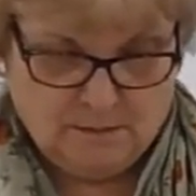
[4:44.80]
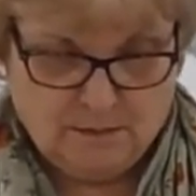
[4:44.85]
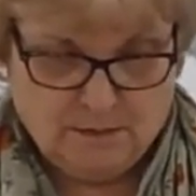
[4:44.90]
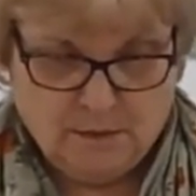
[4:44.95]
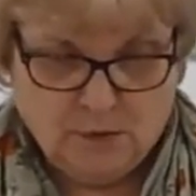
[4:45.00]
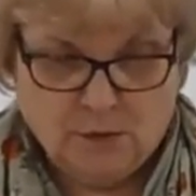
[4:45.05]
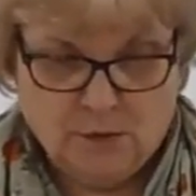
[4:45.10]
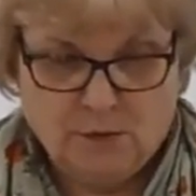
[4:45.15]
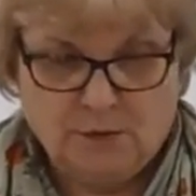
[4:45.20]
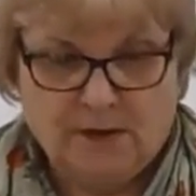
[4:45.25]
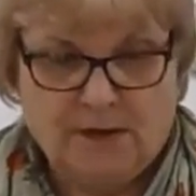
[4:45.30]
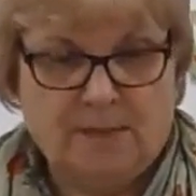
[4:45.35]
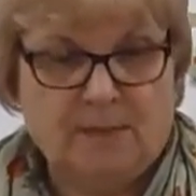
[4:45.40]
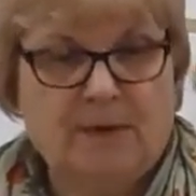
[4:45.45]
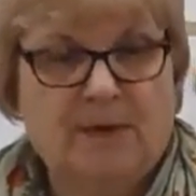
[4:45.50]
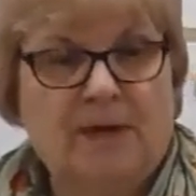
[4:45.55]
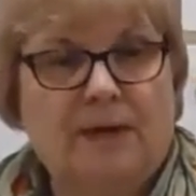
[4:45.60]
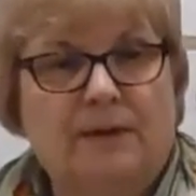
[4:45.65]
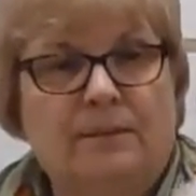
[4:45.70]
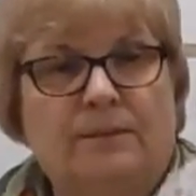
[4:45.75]
you've got your
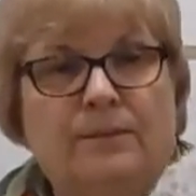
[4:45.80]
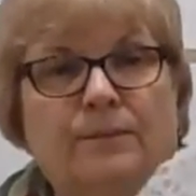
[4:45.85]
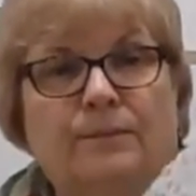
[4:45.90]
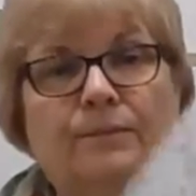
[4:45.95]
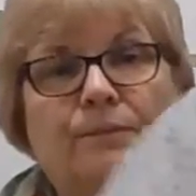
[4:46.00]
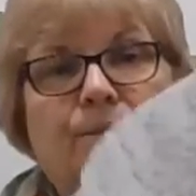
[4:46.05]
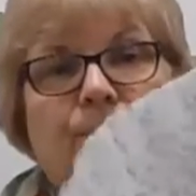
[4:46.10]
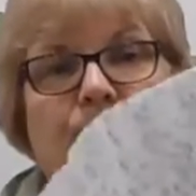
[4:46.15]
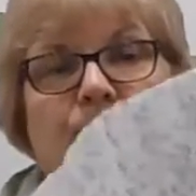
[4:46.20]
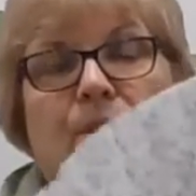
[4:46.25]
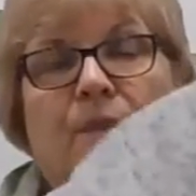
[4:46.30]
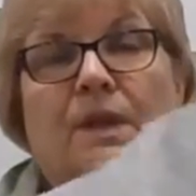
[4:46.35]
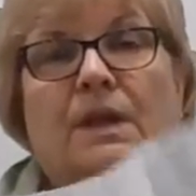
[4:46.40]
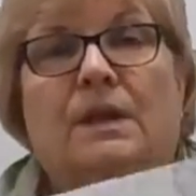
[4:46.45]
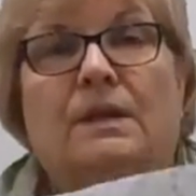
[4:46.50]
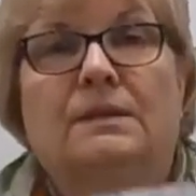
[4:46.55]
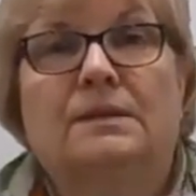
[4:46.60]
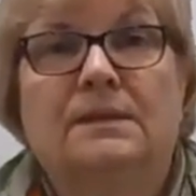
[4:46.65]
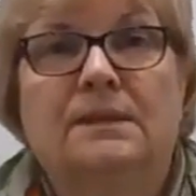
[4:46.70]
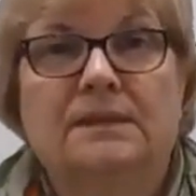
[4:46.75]
napkin
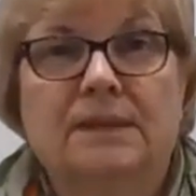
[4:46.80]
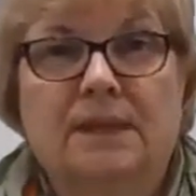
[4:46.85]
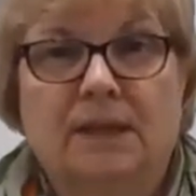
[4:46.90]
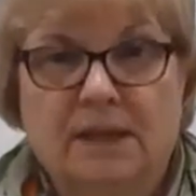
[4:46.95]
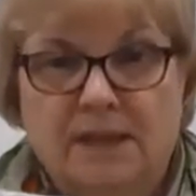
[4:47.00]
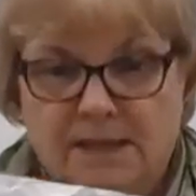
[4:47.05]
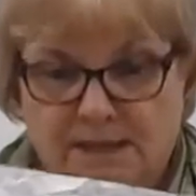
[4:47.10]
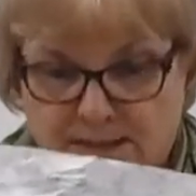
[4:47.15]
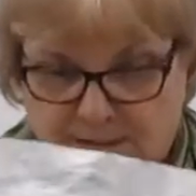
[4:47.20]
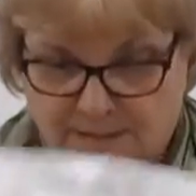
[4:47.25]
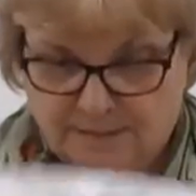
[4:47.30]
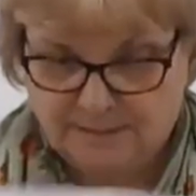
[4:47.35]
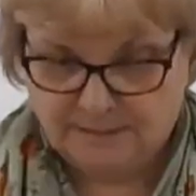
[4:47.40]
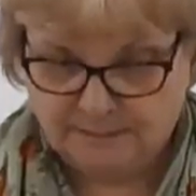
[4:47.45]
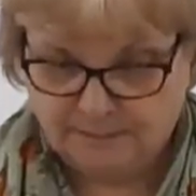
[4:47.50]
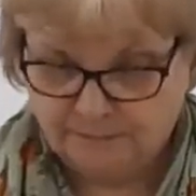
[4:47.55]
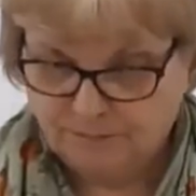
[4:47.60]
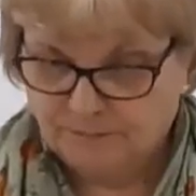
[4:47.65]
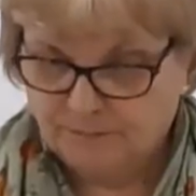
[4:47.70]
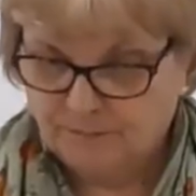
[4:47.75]
cut to size.
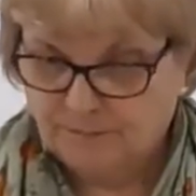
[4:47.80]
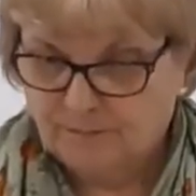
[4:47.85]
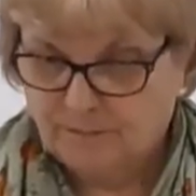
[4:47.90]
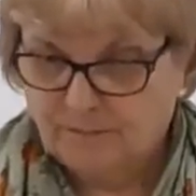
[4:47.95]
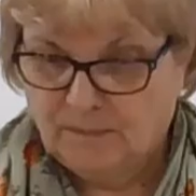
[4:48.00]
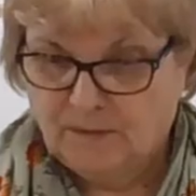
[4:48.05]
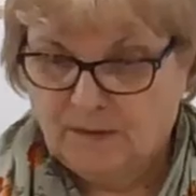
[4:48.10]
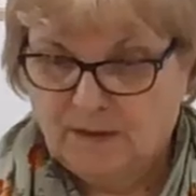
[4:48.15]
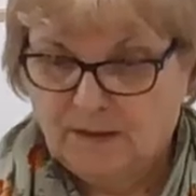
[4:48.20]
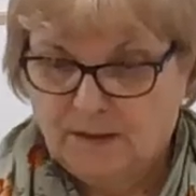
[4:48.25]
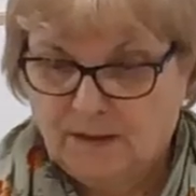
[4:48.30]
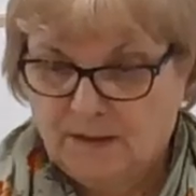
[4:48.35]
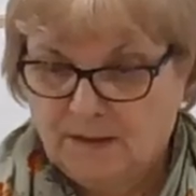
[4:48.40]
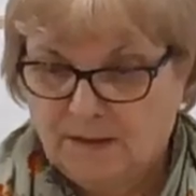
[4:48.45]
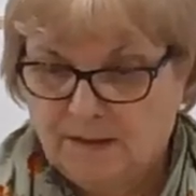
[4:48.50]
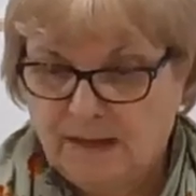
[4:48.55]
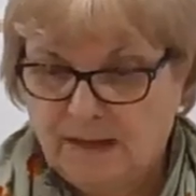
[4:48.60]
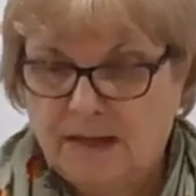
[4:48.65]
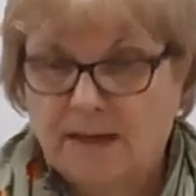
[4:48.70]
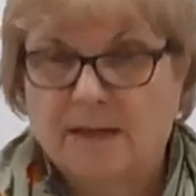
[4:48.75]

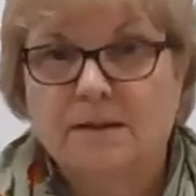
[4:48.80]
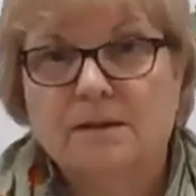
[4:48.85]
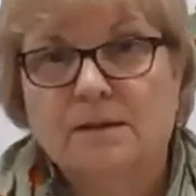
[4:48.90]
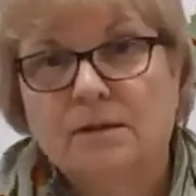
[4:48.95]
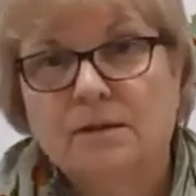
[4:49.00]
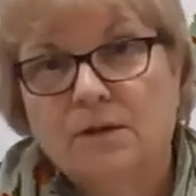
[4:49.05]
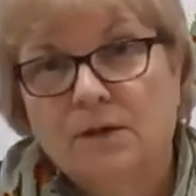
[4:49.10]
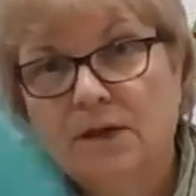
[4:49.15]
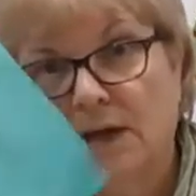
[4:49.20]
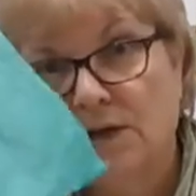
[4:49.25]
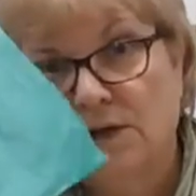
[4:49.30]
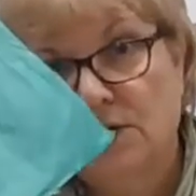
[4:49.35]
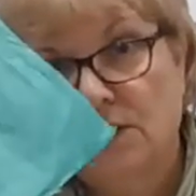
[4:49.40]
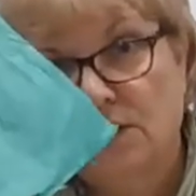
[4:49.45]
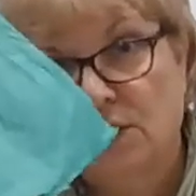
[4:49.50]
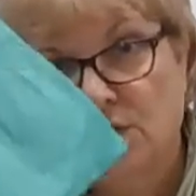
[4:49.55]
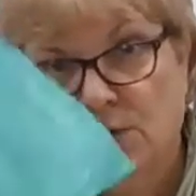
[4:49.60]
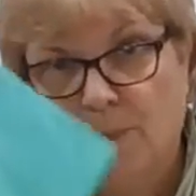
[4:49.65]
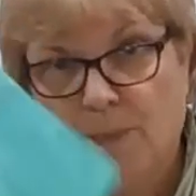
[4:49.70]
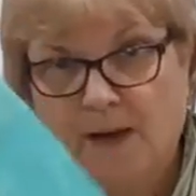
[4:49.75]
Then you can get your
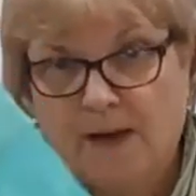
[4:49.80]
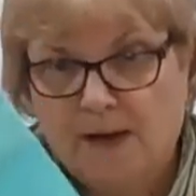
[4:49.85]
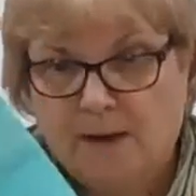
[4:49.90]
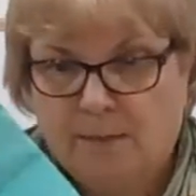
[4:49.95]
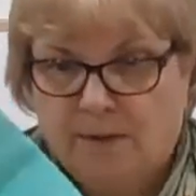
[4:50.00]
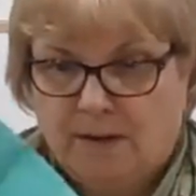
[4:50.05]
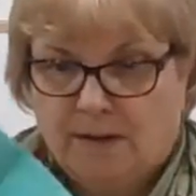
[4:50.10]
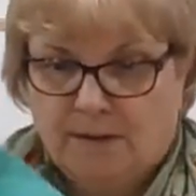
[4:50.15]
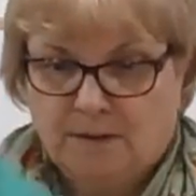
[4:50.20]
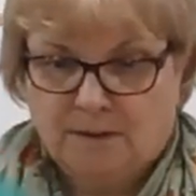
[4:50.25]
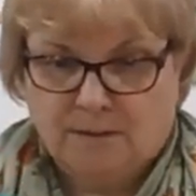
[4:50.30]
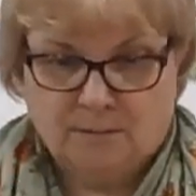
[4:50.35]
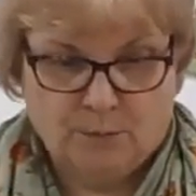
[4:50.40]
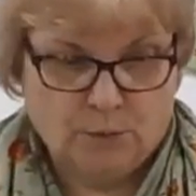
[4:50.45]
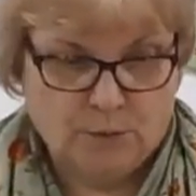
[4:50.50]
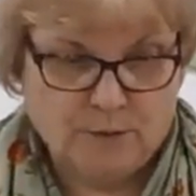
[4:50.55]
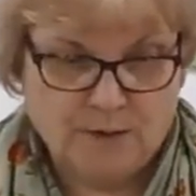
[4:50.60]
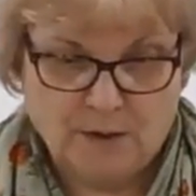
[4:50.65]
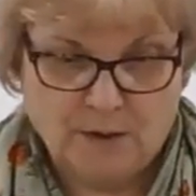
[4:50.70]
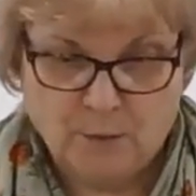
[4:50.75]
tissue paper and
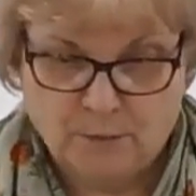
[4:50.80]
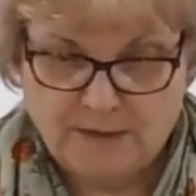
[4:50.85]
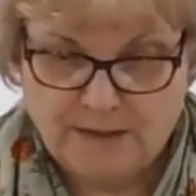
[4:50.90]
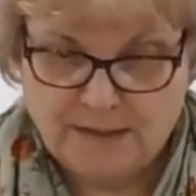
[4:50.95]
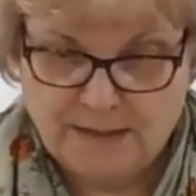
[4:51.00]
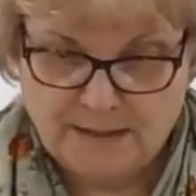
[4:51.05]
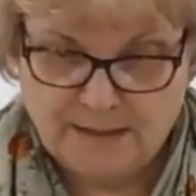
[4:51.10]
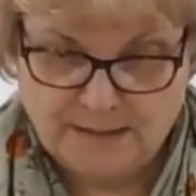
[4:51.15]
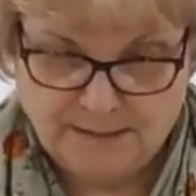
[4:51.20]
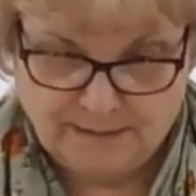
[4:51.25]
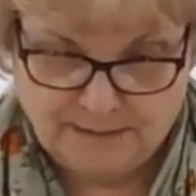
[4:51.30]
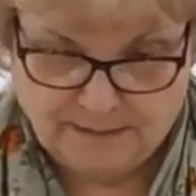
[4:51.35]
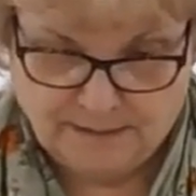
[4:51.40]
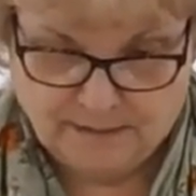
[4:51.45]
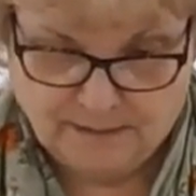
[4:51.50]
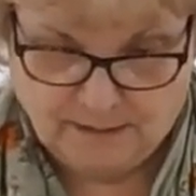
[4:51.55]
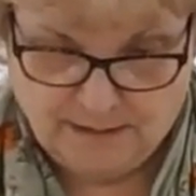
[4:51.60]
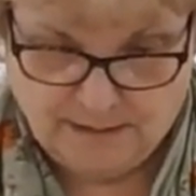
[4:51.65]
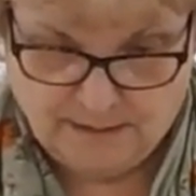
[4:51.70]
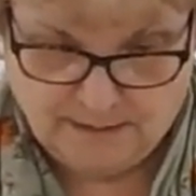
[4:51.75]
put that on the
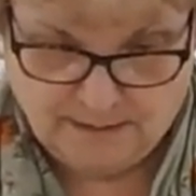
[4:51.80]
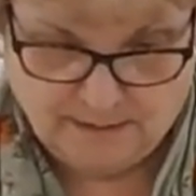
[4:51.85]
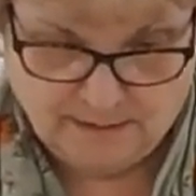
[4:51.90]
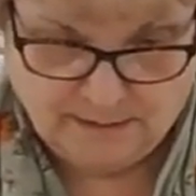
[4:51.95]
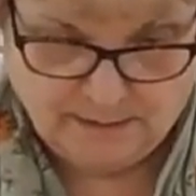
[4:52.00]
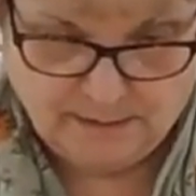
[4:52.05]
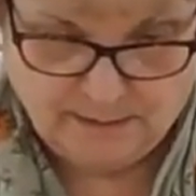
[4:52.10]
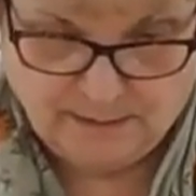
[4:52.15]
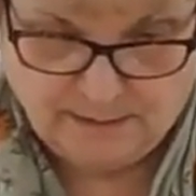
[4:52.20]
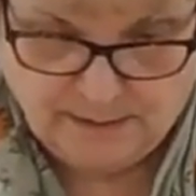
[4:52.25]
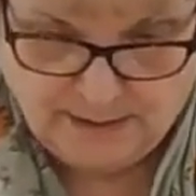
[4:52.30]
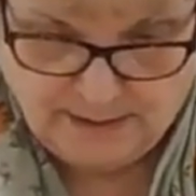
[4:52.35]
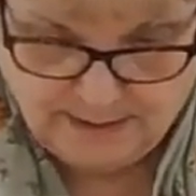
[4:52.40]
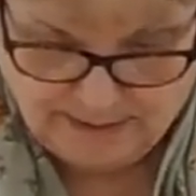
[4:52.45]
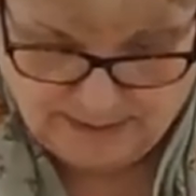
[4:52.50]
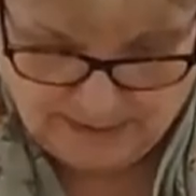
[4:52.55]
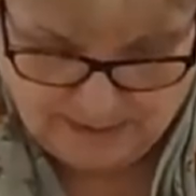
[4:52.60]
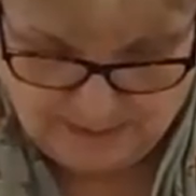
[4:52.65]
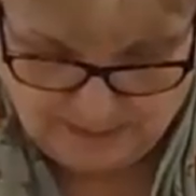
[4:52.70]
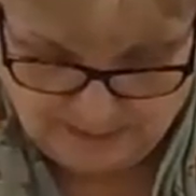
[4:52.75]
inside like
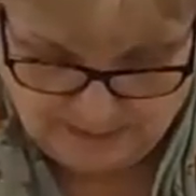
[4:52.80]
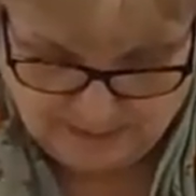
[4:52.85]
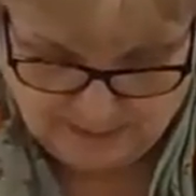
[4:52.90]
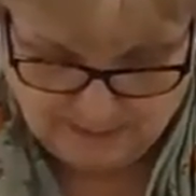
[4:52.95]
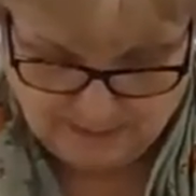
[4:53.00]
that.